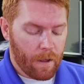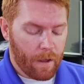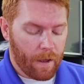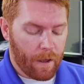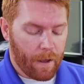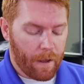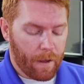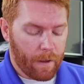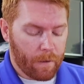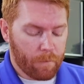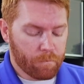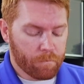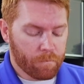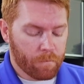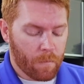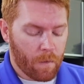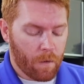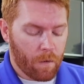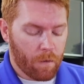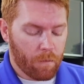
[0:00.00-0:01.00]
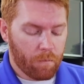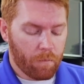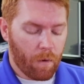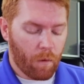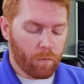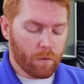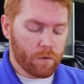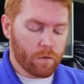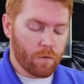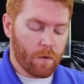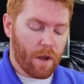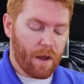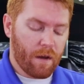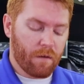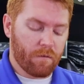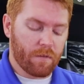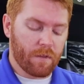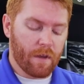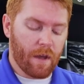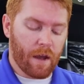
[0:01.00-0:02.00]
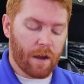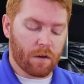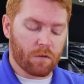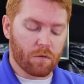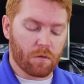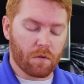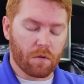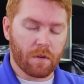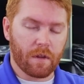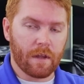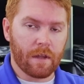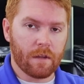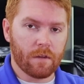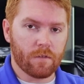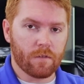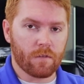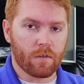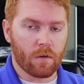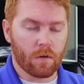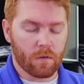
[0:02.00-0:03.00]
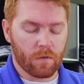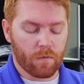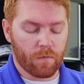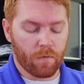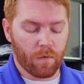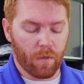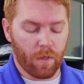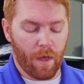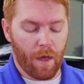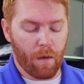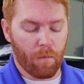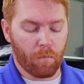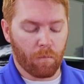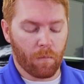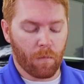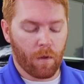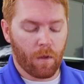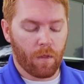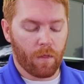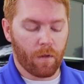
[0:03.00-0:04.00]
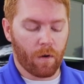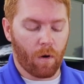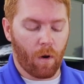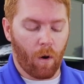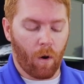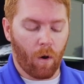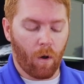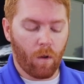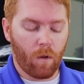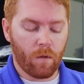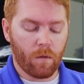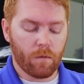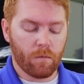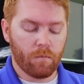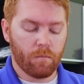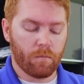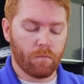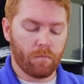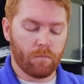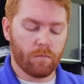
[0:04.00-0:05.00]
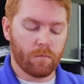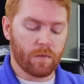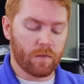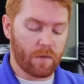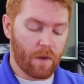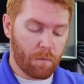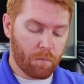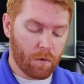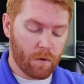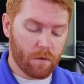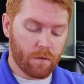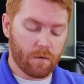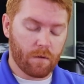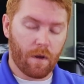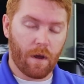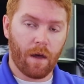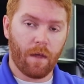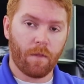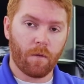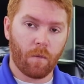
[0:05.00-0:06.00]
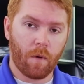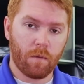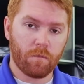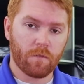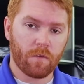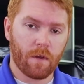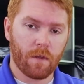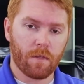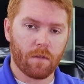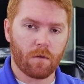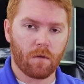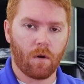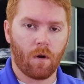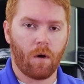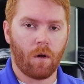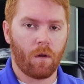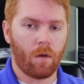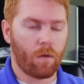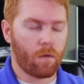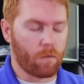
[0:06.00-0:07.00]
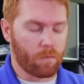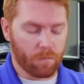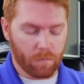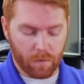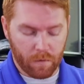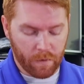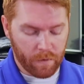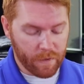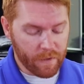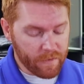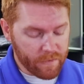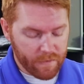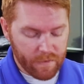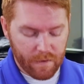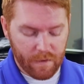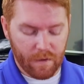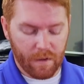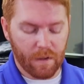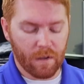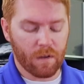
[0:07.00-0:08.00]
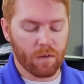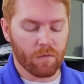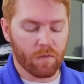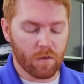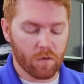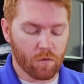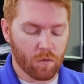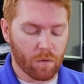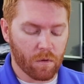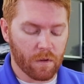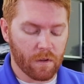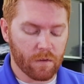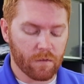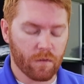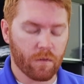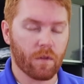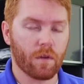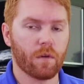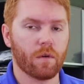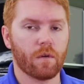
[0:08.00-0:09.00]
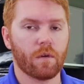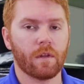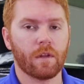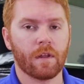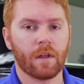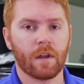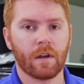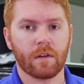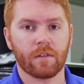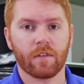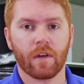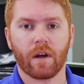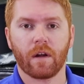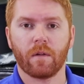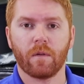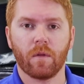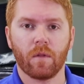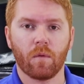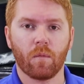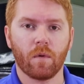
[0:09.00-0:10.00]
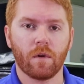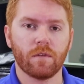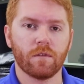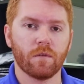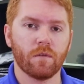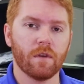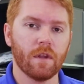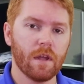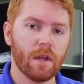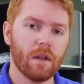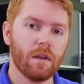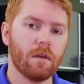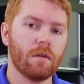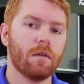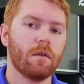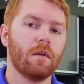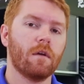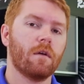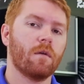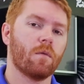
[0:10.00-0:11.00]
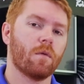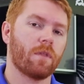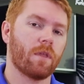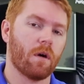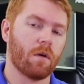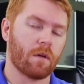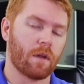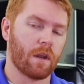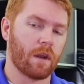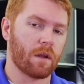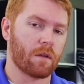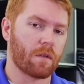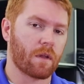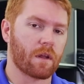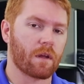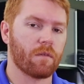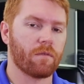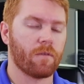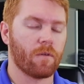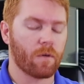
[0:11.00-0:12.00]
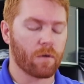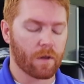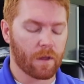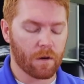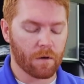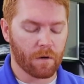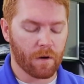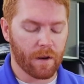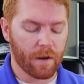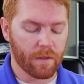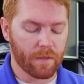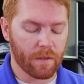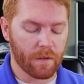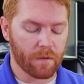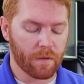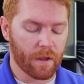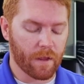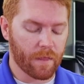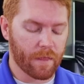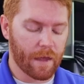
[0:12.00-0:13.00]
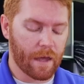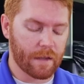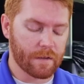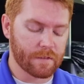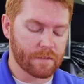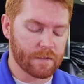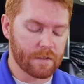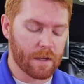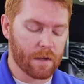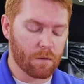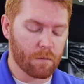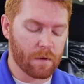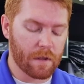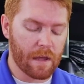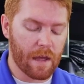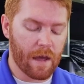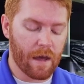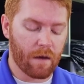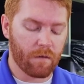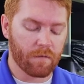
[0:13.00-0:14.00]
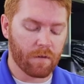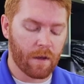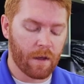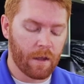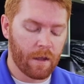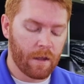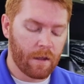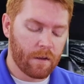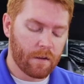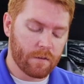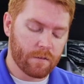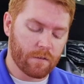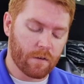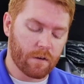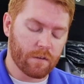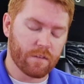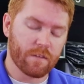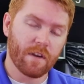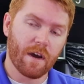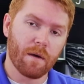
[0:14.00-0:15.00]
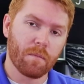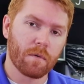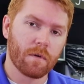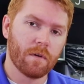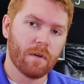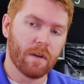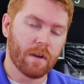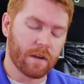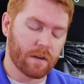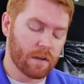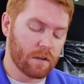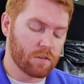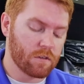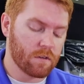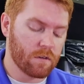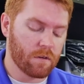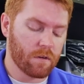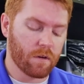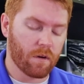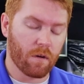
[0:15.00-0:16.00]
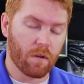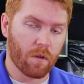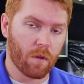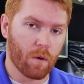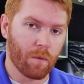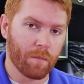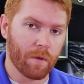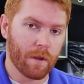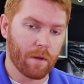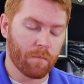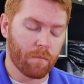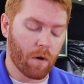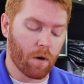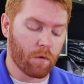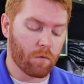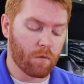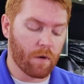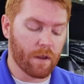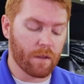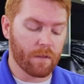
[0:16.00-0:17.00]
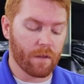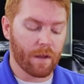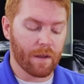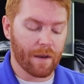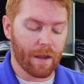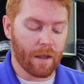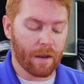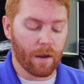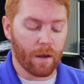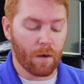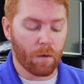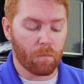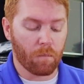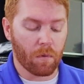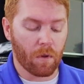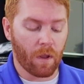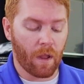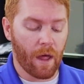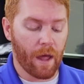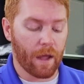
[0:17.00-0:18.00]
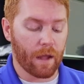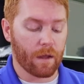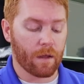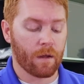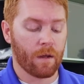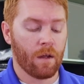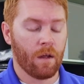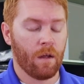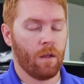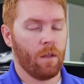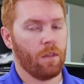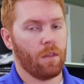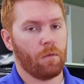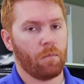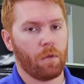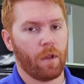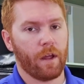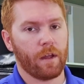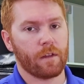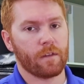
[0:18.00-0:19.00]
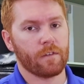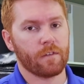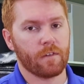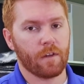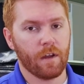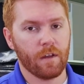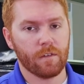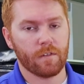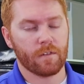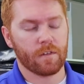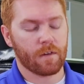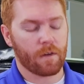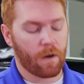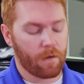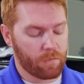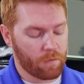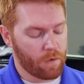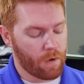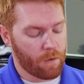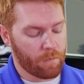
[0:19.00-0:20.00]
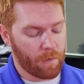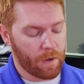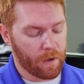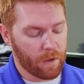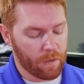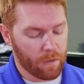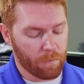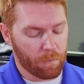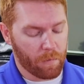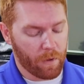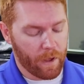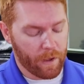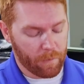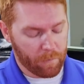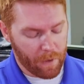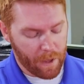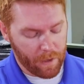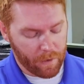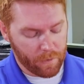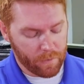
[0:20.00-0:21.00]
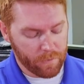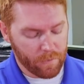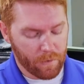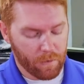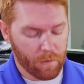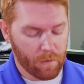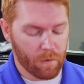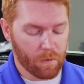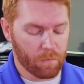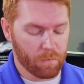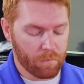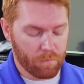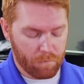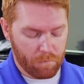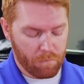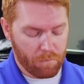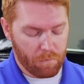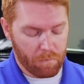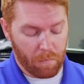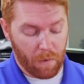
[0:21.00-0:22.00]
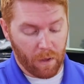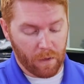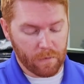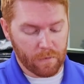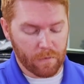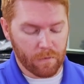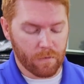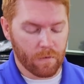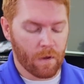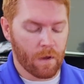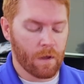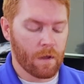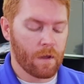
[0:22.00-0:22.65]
But we do have the actual inserts for them. They're all separate on the website. They're all listed individually so that you can get exactly the ones you need without getting like a full kit or anything like that. Today we have a start-stop, an ignition, a low beam, a rain light, and a blank. The blank is nice to cover up any of the blank panels or buttons.